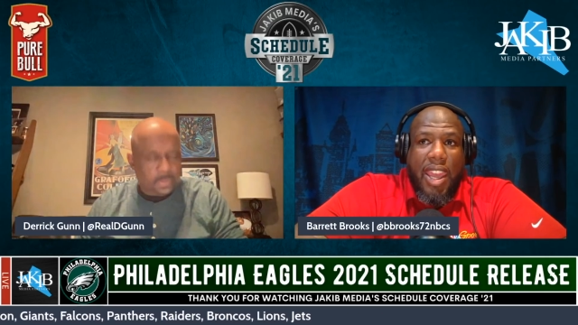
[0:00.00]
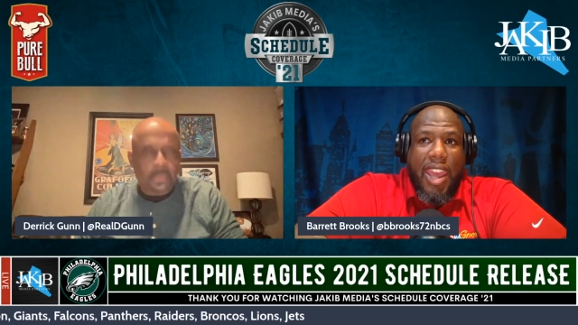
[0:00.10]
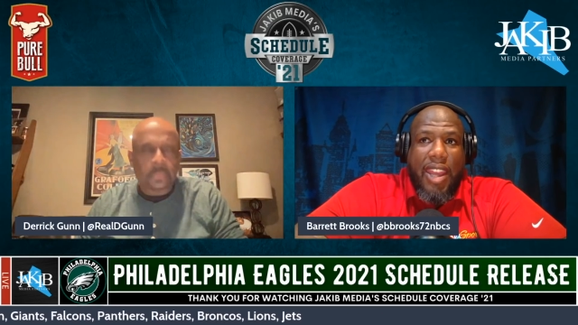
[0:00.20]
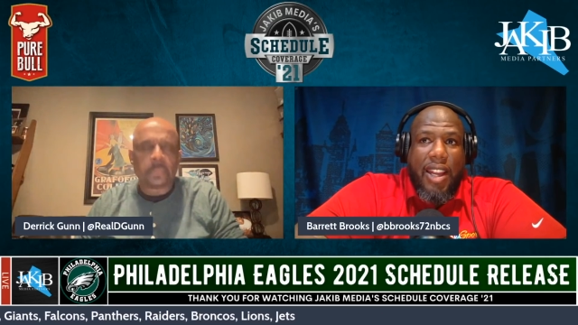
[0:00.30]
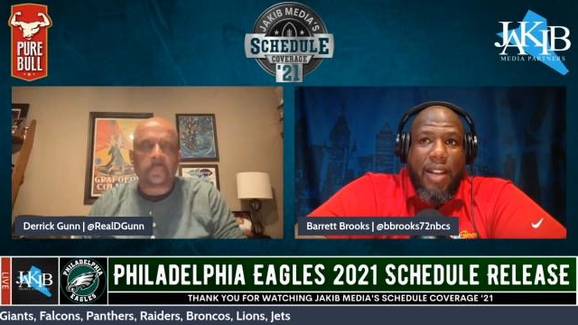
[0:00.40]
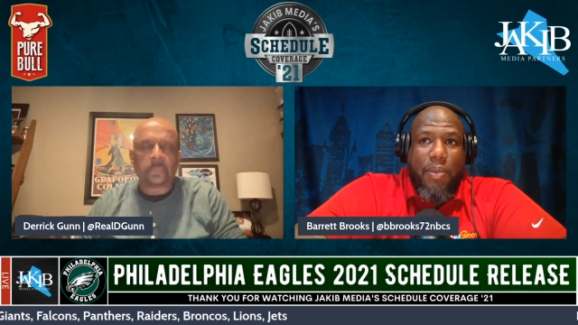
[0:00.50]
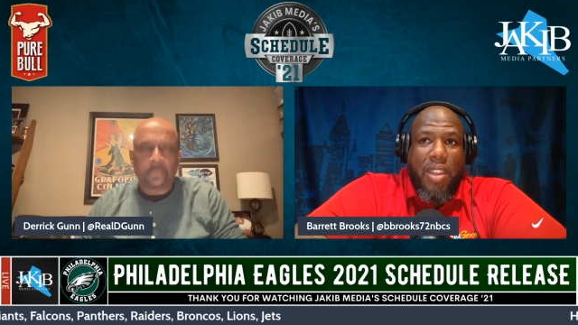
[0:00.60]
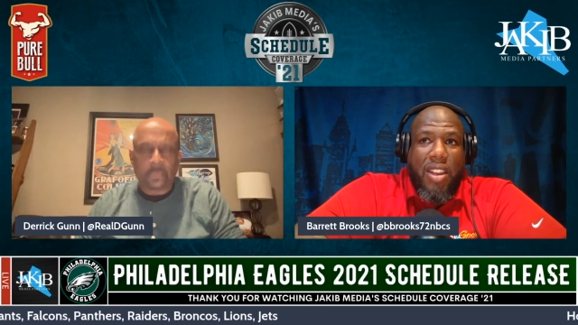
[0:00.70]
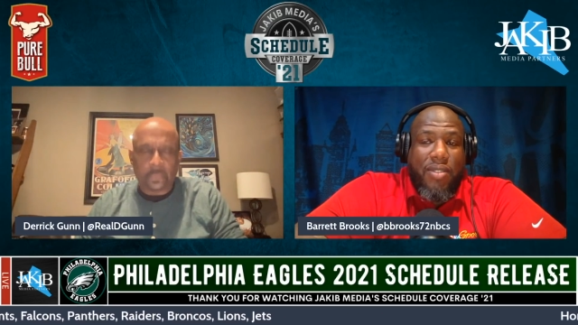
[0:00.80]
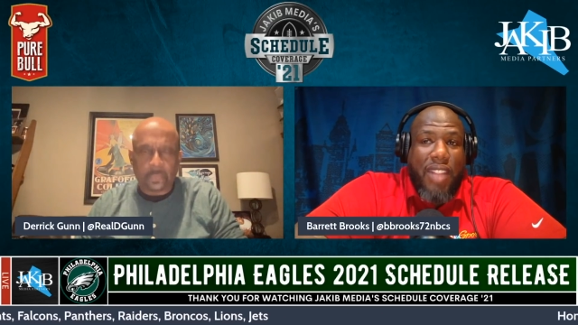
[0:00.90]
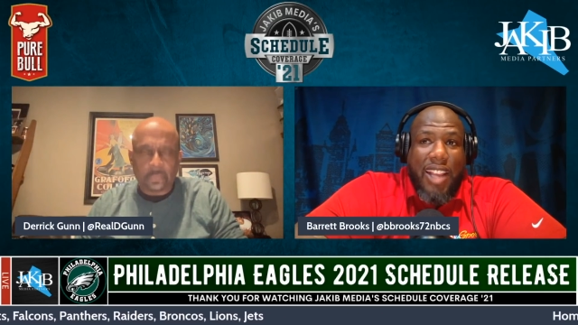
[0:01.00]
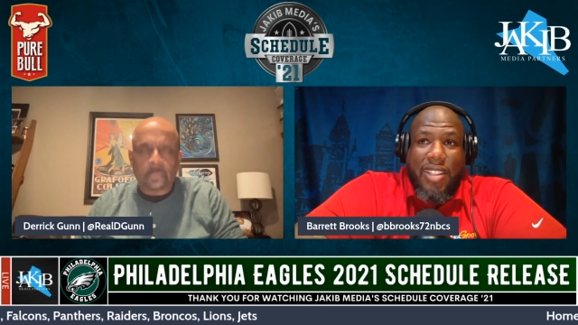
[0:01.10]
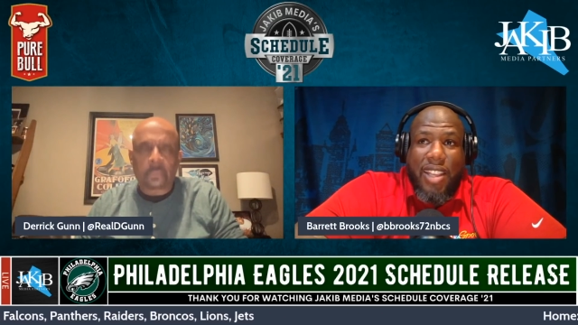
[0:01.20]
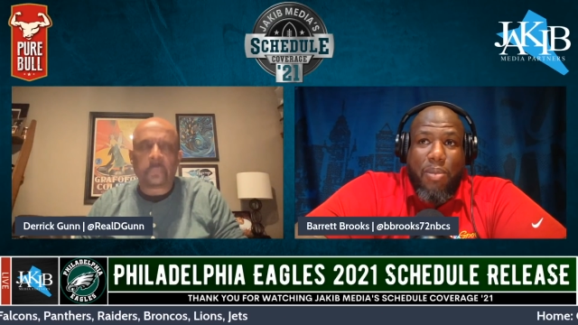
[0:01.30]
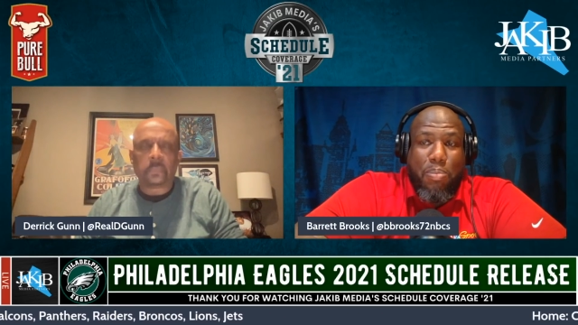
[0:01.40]
Speaker 1: And um, you know, like I
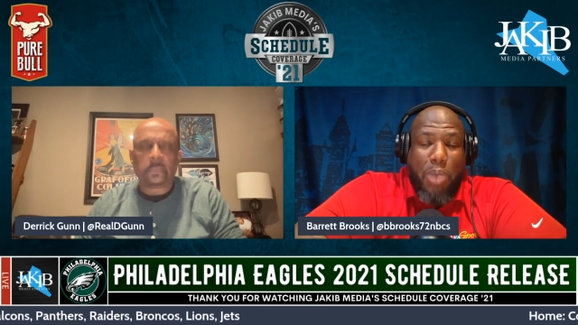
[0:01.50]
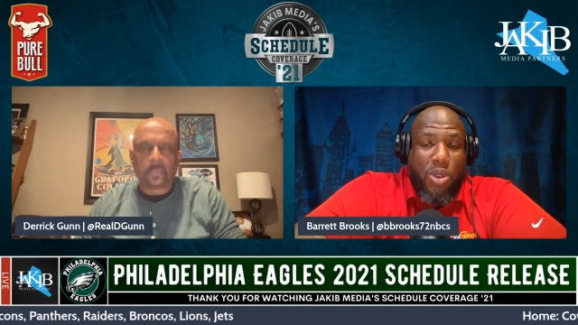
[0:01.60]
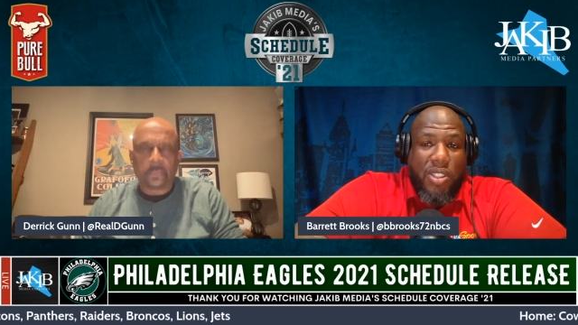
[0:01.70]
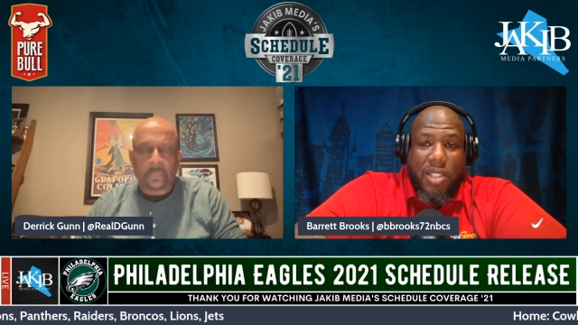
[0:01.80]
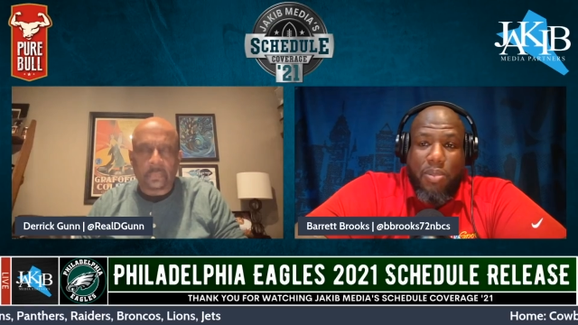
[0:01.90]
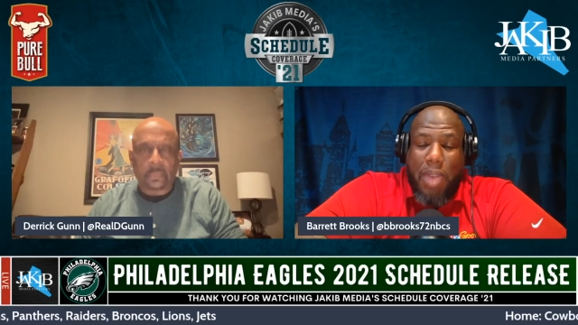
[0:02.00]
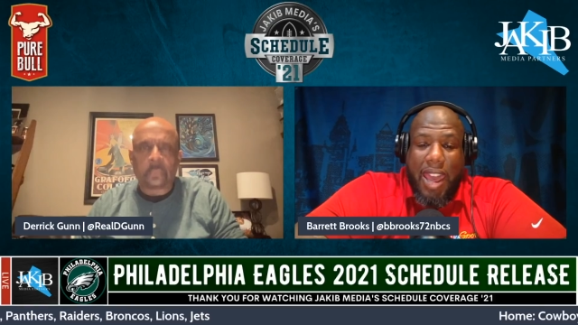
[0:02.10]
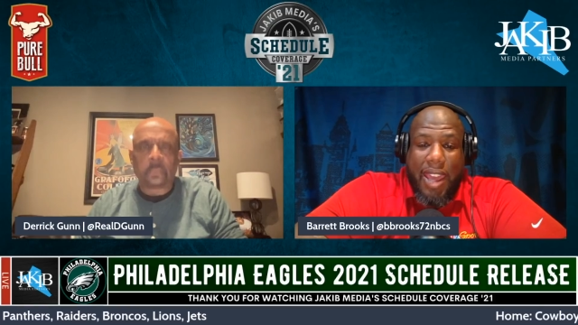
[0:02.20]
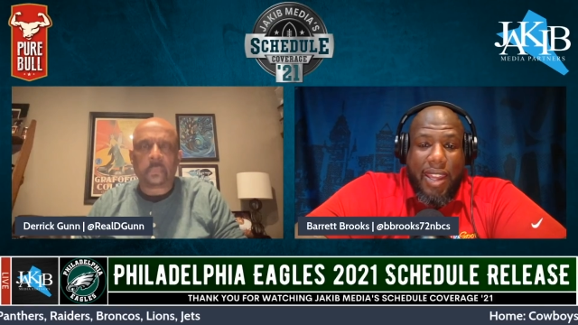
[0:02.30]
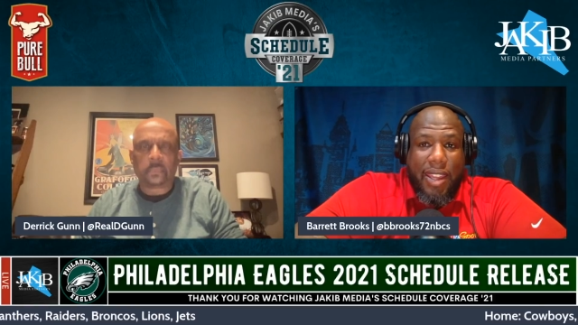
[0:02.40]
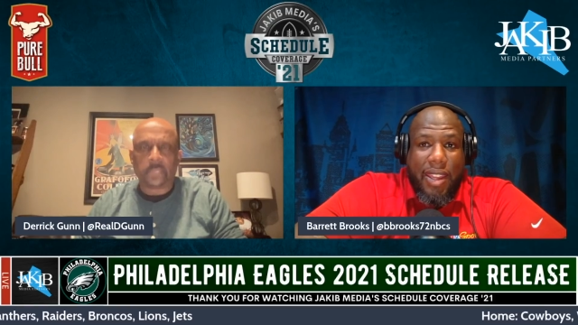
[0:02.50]
said, Bosa's back.